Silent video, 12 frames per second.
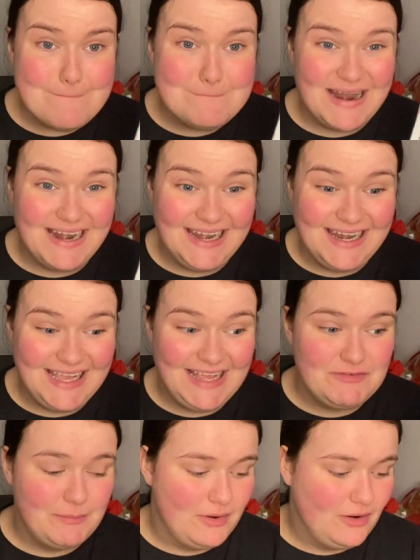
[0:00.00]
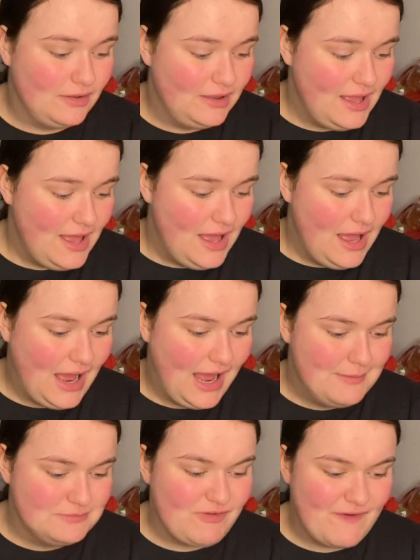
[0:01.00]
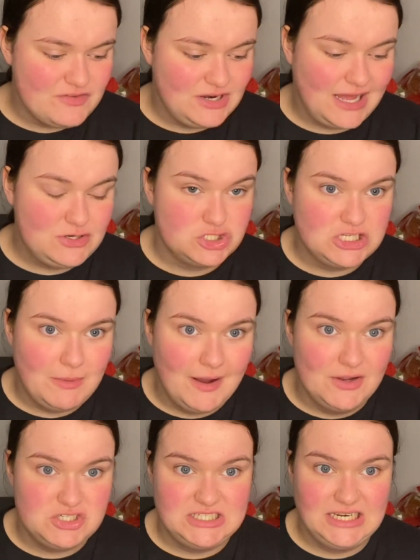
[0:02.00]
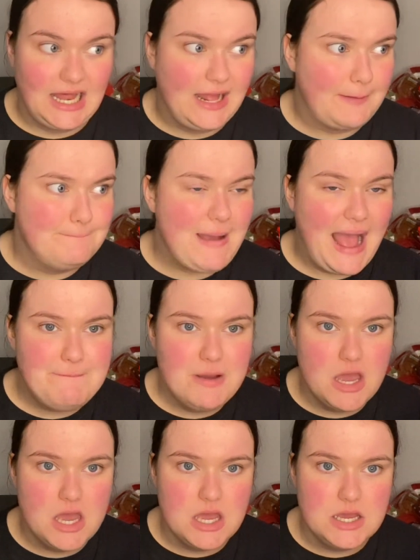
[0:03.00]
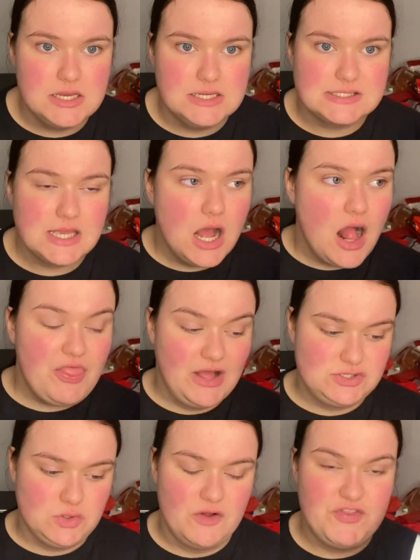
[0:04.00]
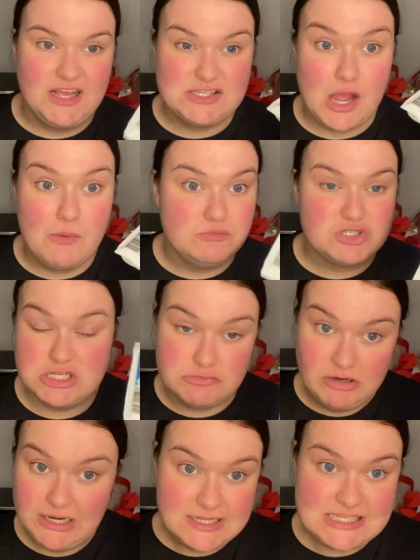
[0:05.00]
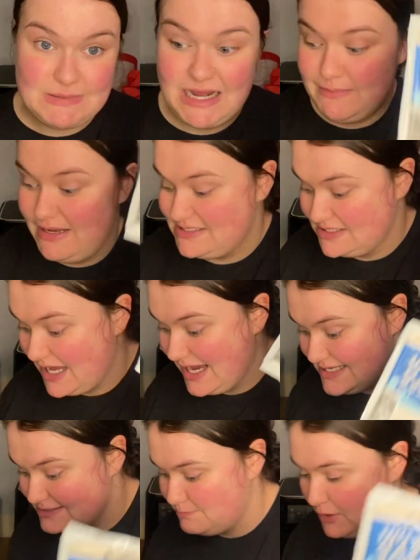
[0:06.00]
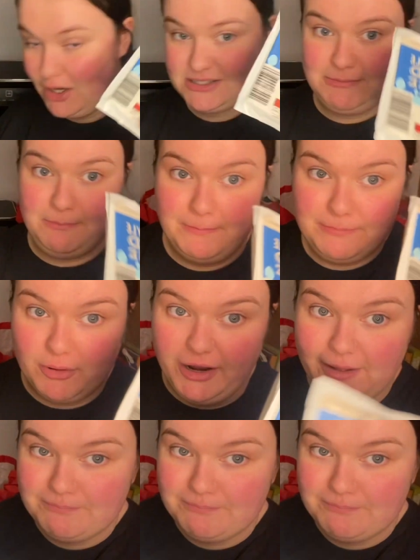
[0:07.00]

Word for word: unbelievable um, rather than like just tomatoes, she did like peppers, that sort of thing. So she's really inspired me. So that is because of Priya.